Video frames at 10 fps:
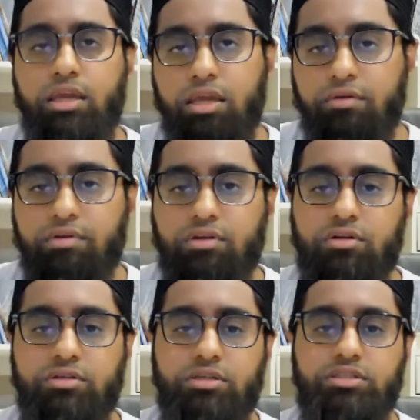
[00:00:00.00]
he even
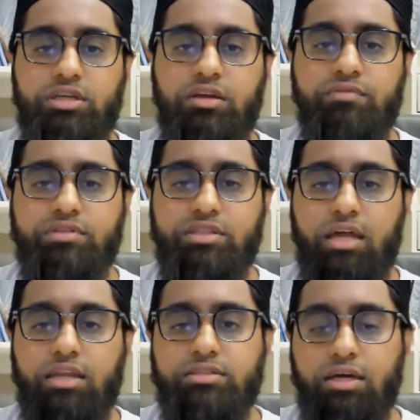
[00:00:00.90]
couldn't achieve the
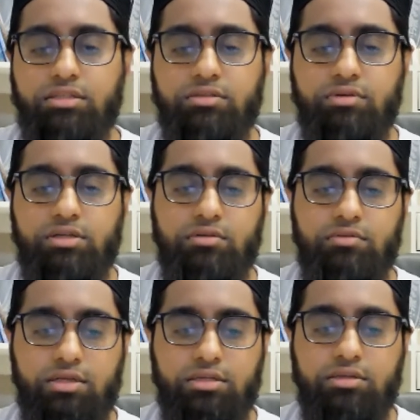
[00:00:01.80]
status that Hazrat
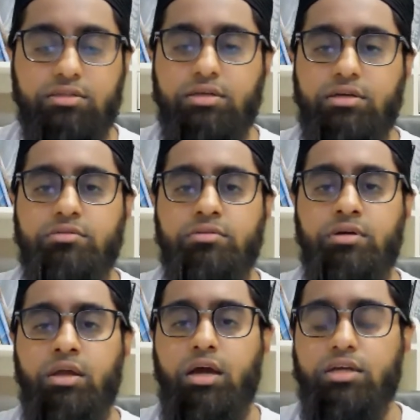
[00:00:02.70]
Wahshi
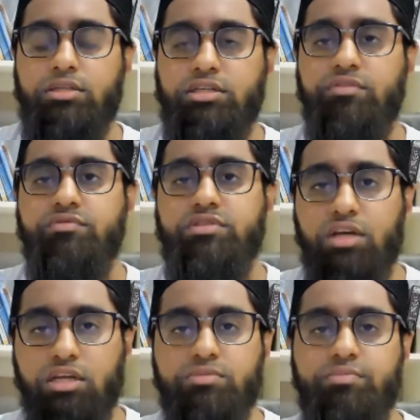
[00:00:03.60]
achieved
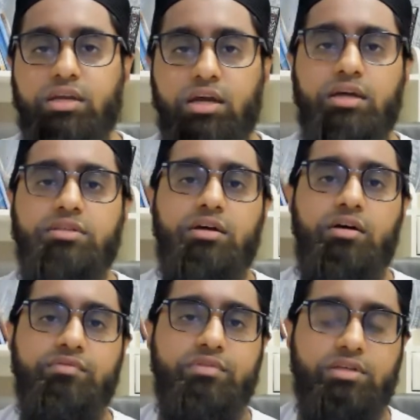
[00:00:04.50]
just because
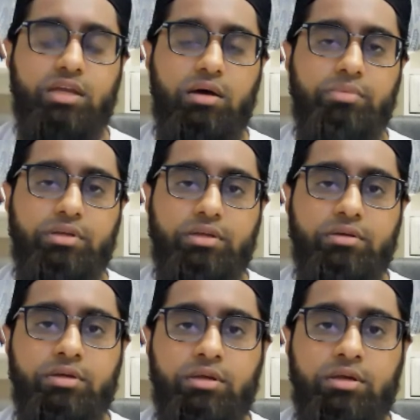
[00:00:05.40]
of the company.